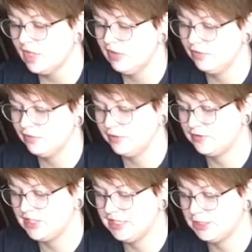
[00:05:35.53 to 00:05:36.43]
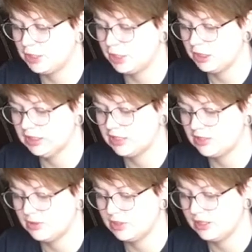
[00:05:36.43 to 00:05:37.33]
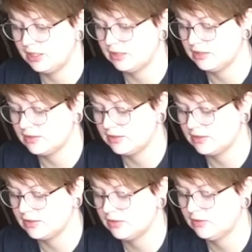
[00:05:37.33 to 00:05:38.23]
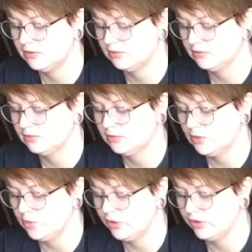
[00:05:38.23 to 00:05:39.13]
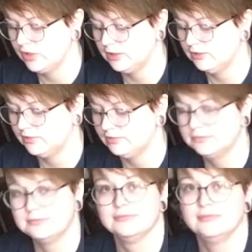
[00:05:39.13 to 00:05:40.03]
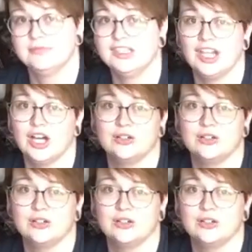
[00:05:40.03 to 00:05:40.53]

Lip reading: For $15, do I think this is worth it? No.